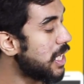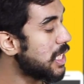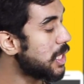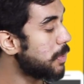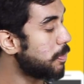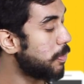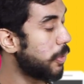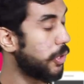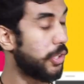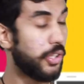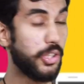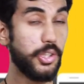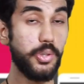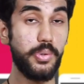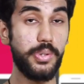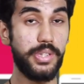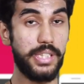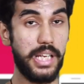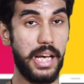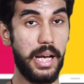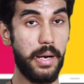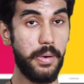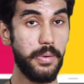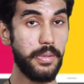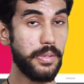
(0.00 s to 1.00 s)
lens protrudes
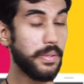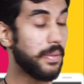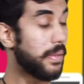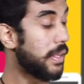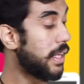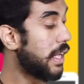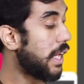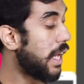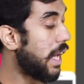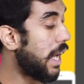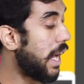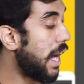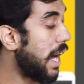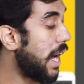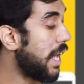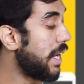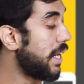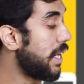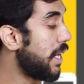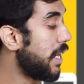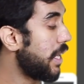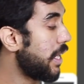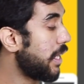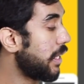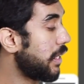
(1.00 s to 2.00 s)
out
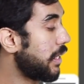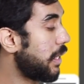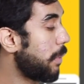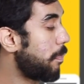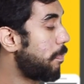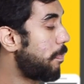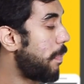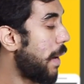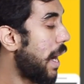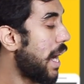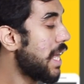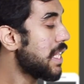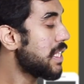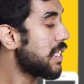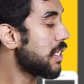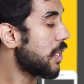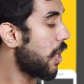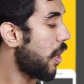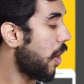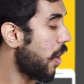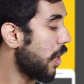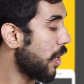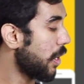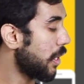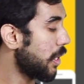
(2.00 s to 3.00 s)
and the bands
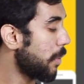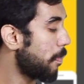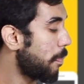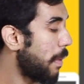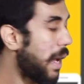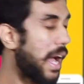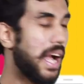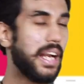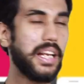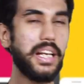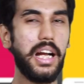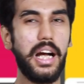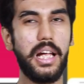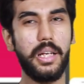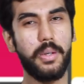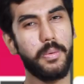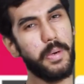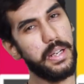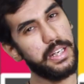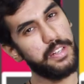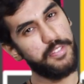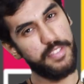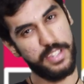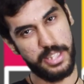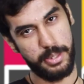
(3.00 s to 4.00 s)
on the back are
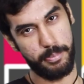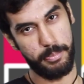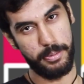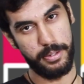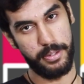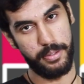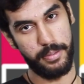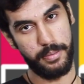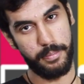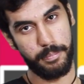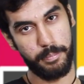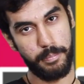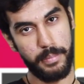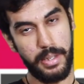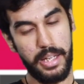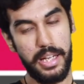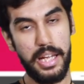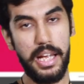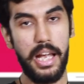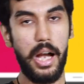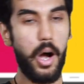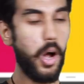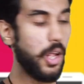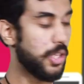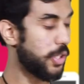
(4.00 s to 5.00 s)
quite visible.
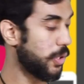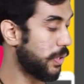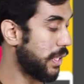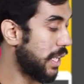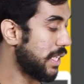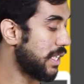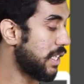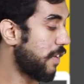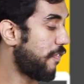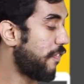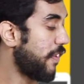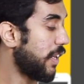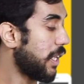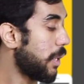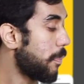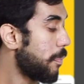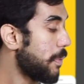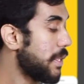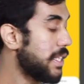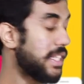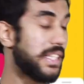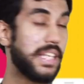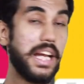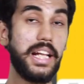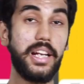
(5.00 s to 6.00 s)
Also, there's a
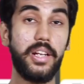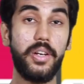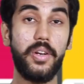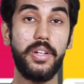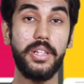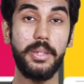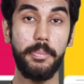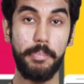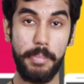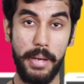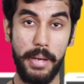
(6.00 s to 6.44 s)
fingerprint scanner on the